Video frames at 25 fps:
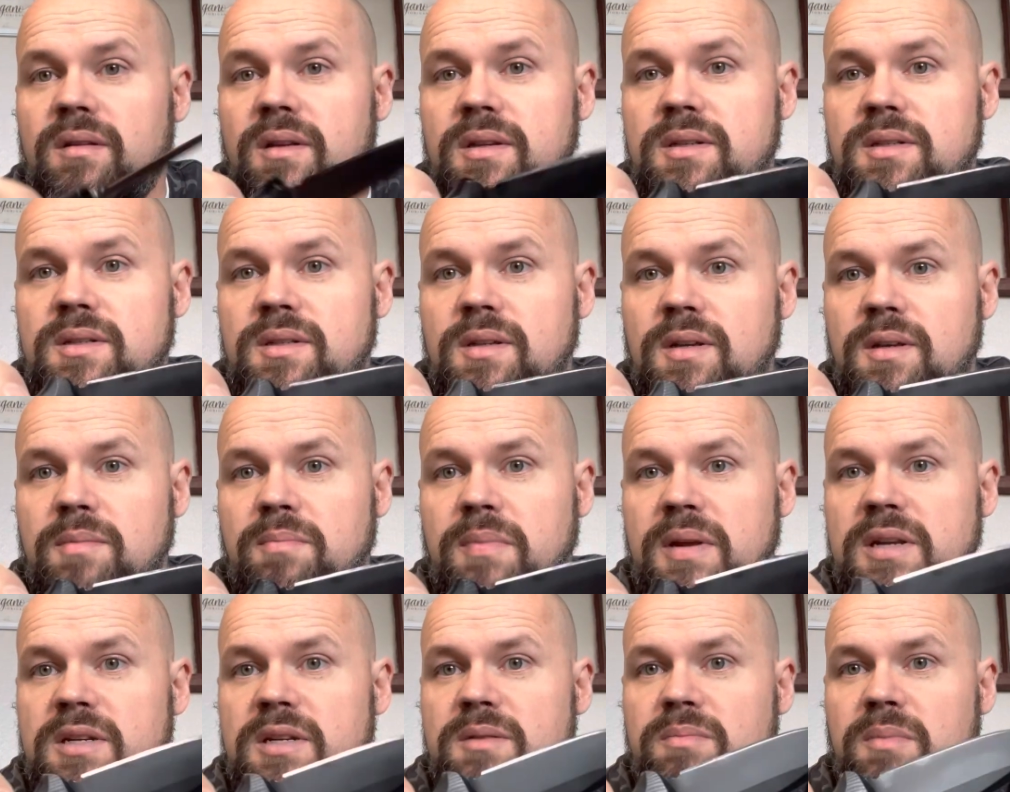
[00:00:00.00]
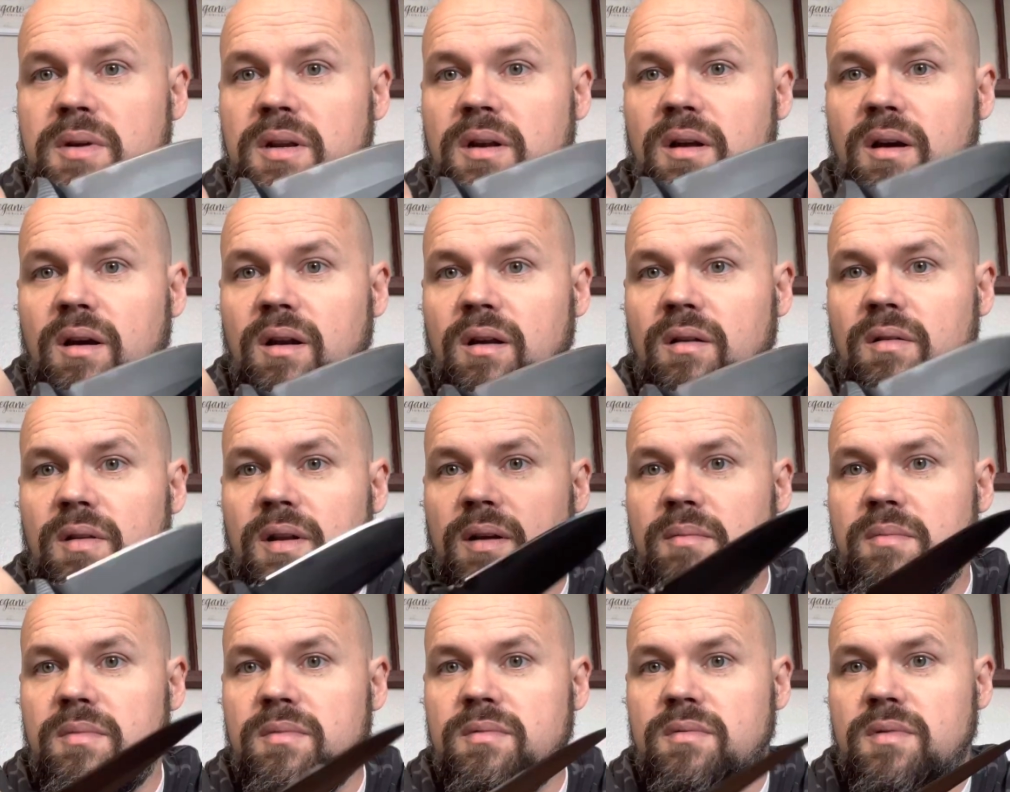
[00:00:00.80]
This is a Benchmade auto
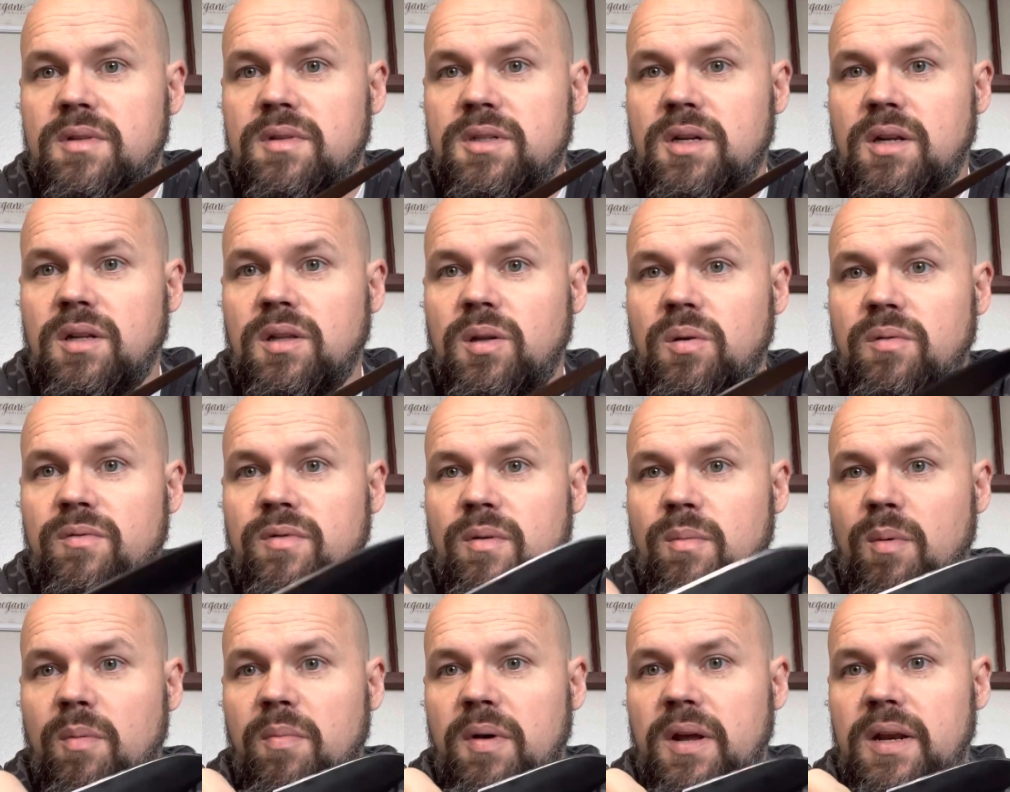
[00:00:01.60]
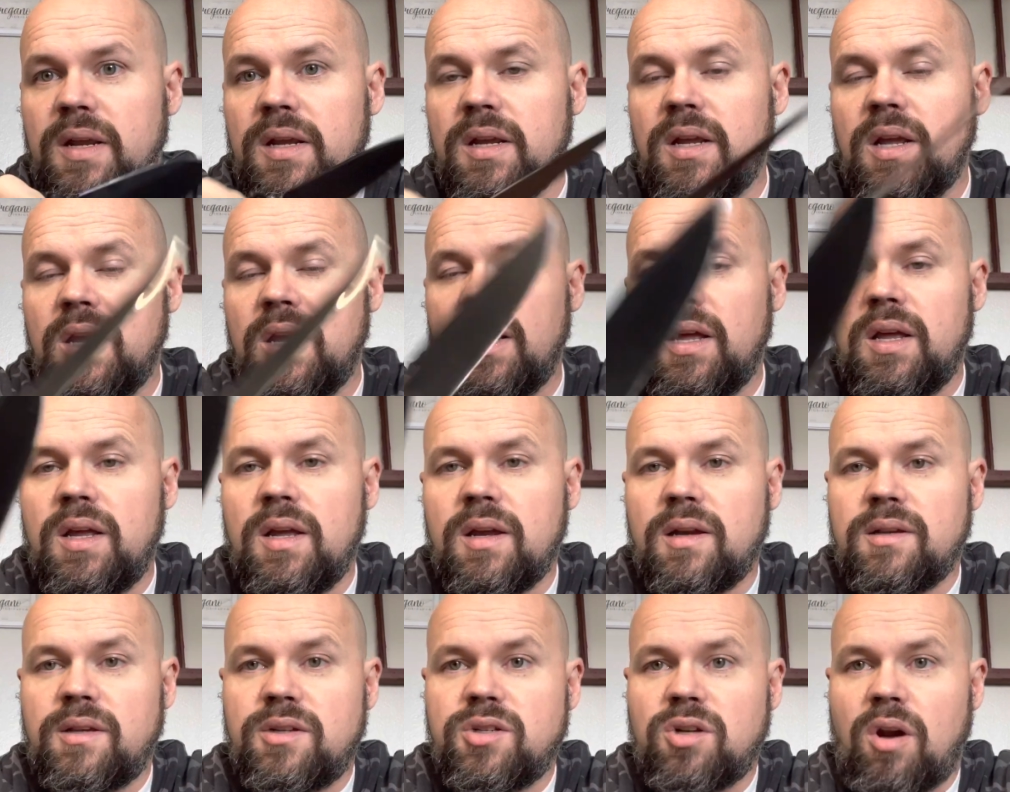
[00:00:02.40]
that it's on loan from a buddy
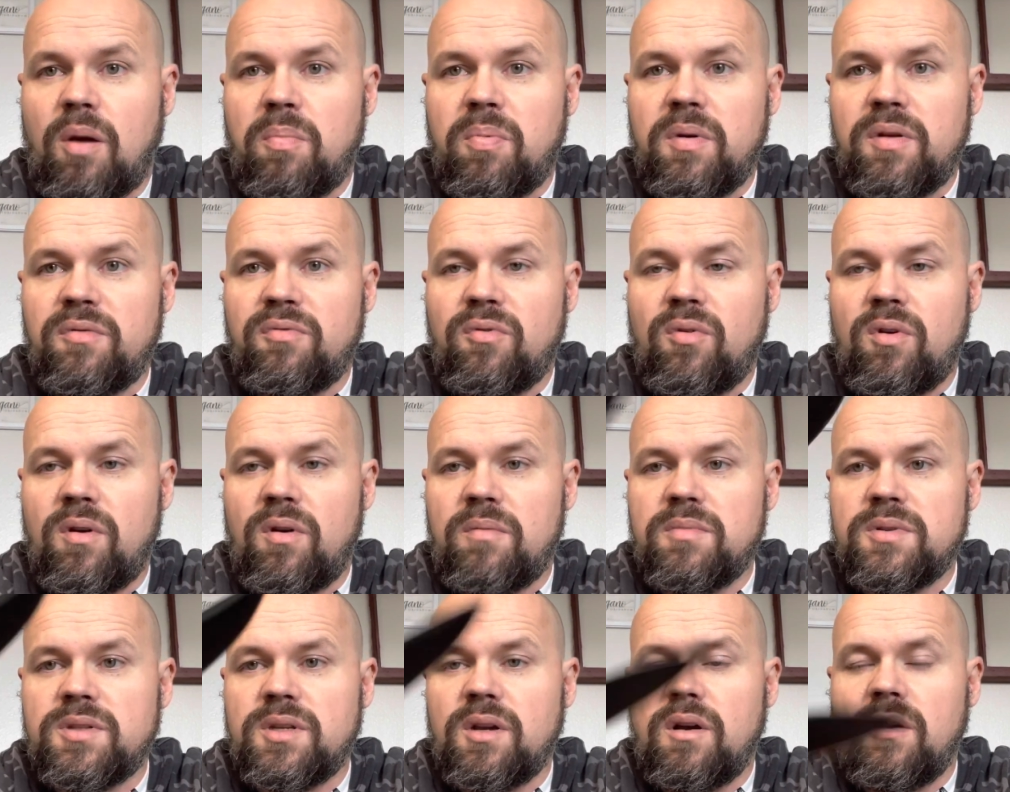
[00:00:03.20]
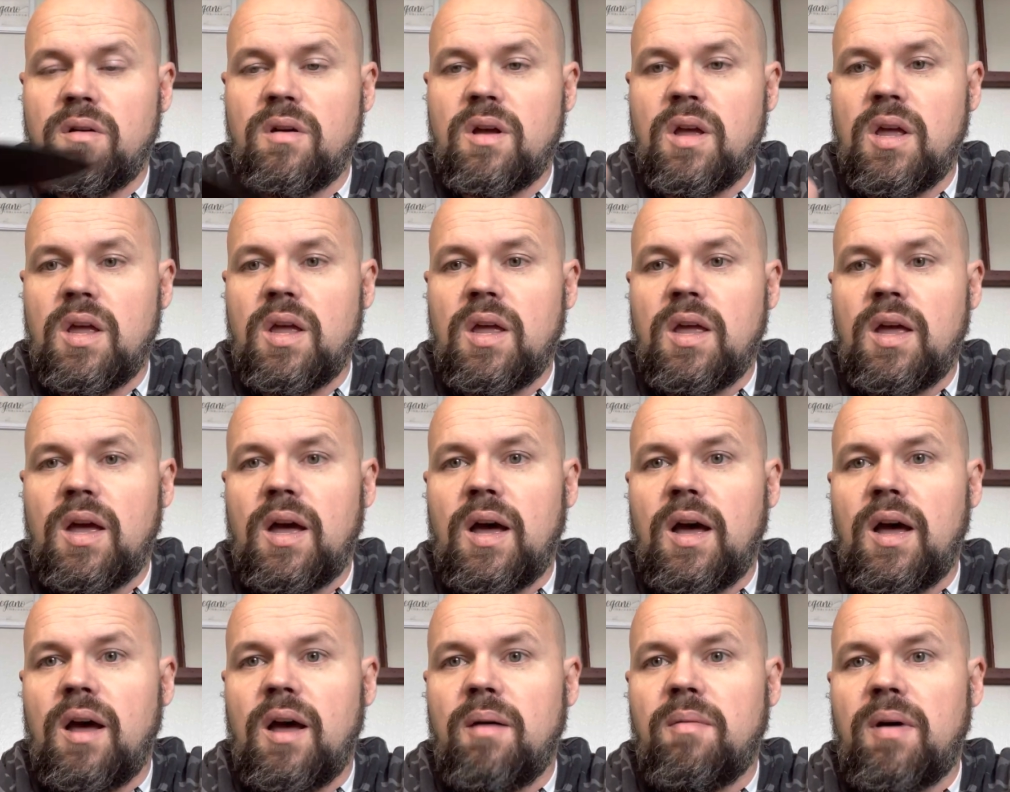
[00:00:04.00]
because I sharpened it for him. So
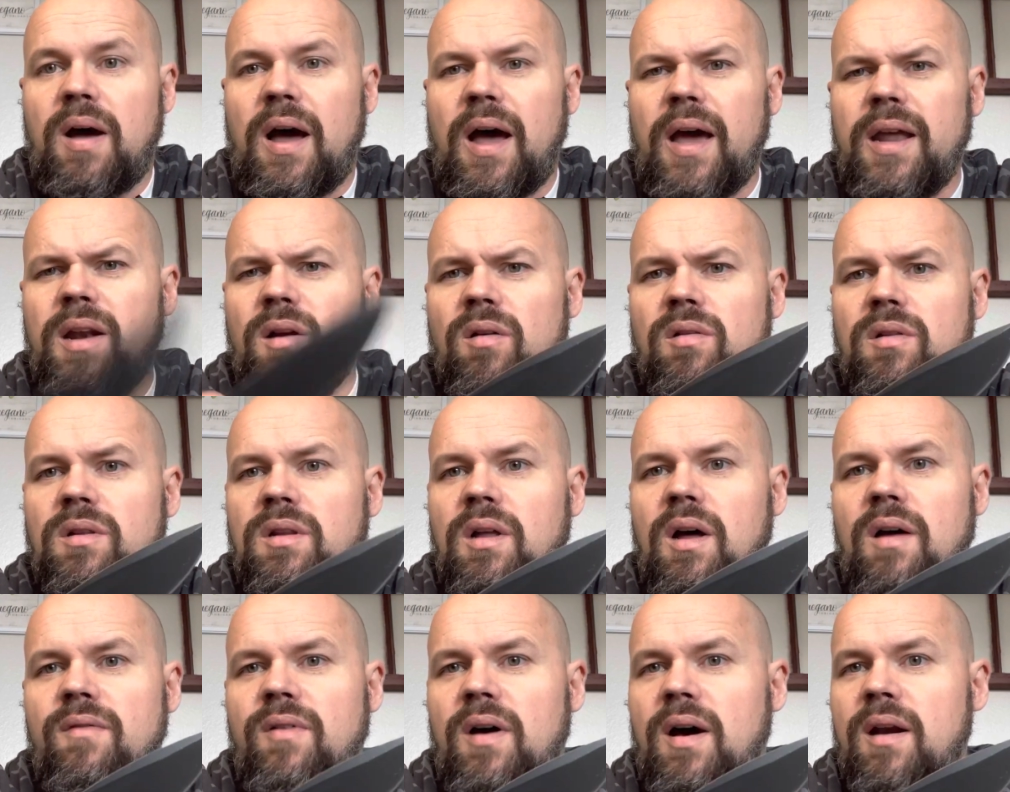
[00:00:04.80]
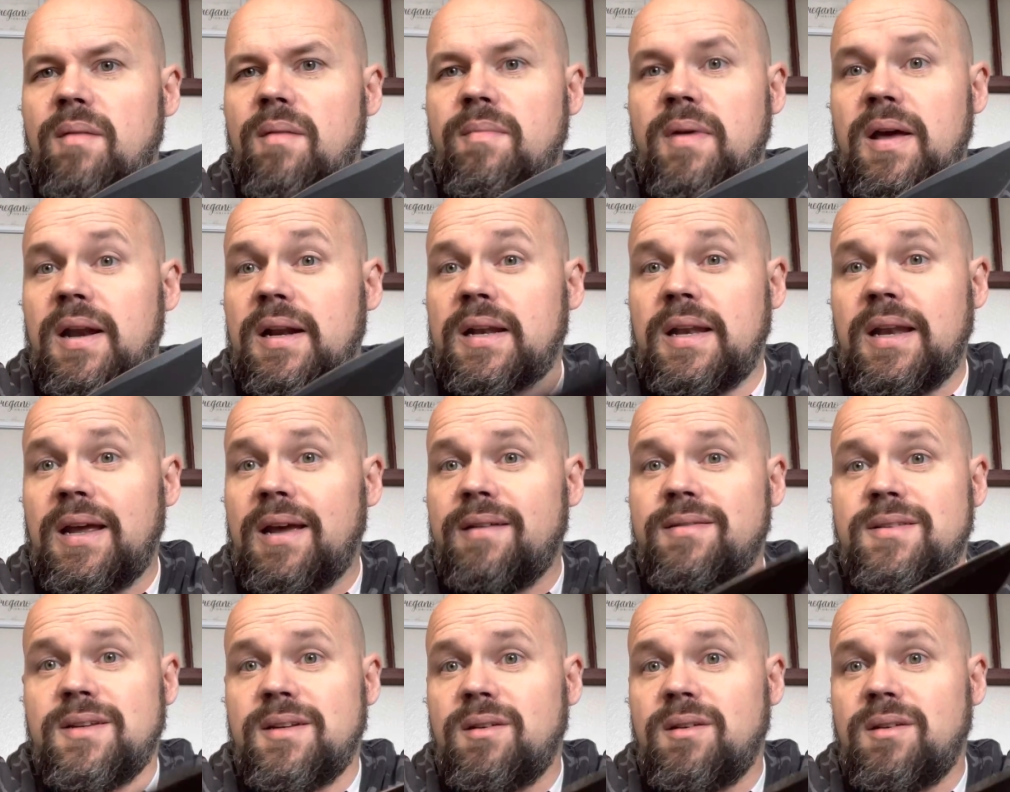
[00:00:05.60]
I don't love automatic knives.